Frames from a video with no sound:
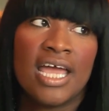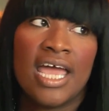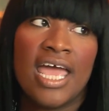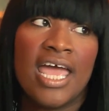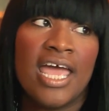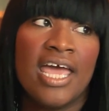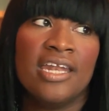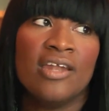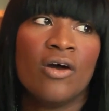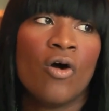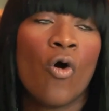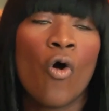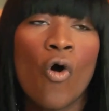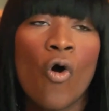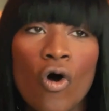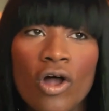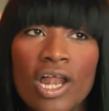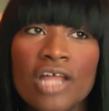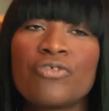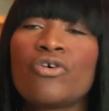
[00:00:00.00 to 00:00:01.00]
and
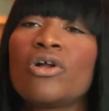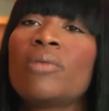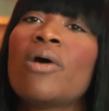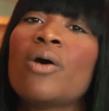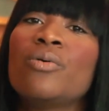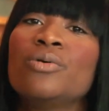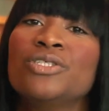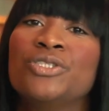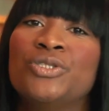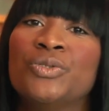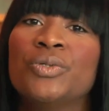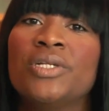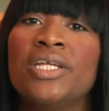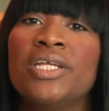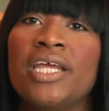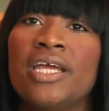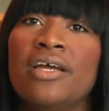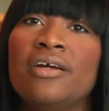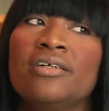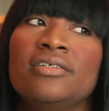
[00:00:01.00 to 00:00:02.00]
all I thought about was doing
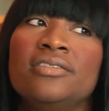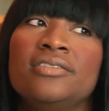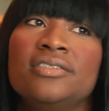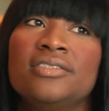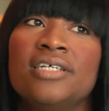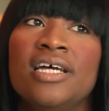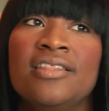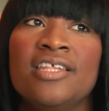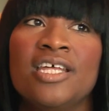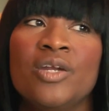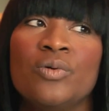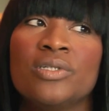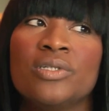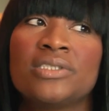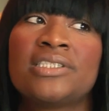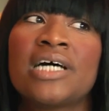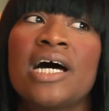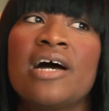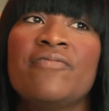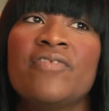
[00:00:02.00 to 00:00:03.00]
hair. And then it
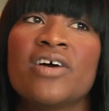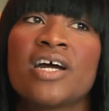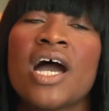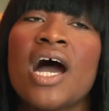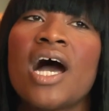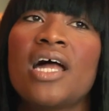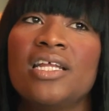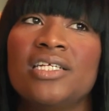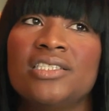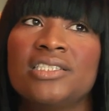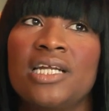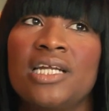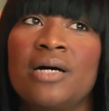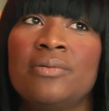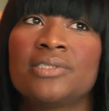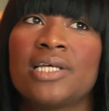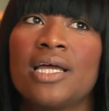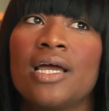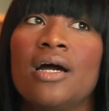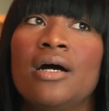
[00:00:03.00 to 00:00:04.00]
was time for college, and I
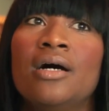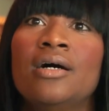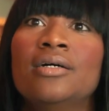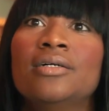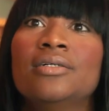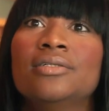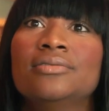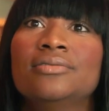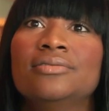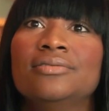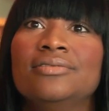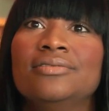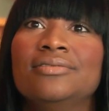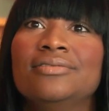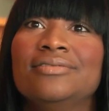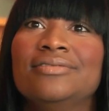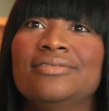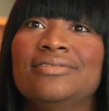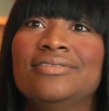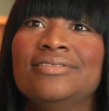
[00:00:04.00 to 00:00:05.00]
was like, uh-oh,
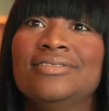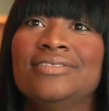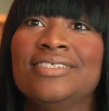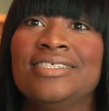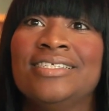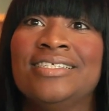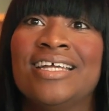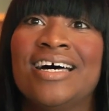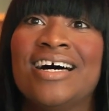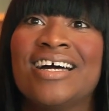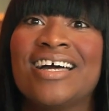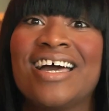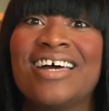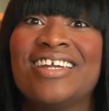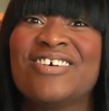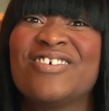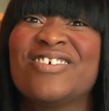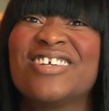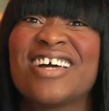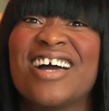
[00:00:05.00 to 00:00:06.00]
now I
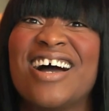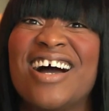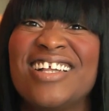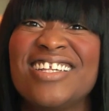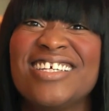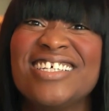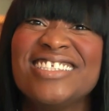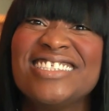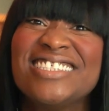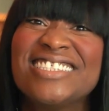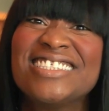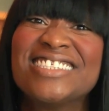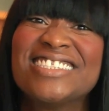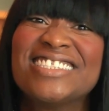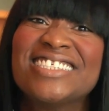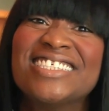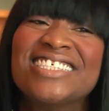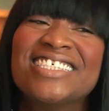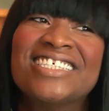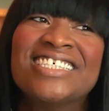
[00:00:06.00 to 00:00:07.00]
gotta go to college?
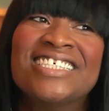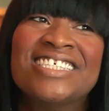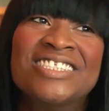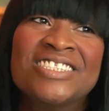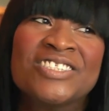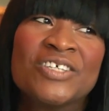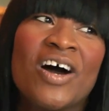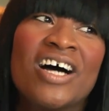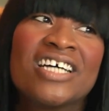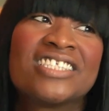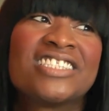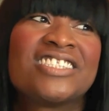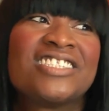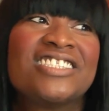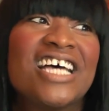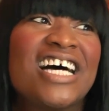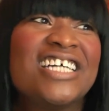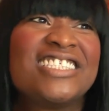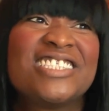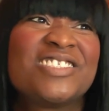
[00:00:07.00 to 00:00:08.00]
So
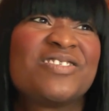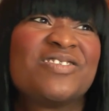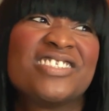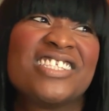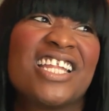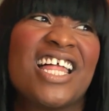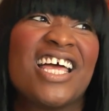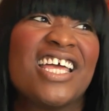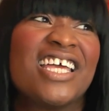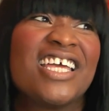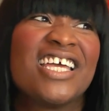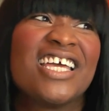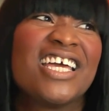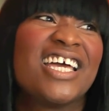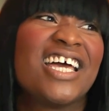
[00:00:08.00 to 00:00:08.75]
I just was like,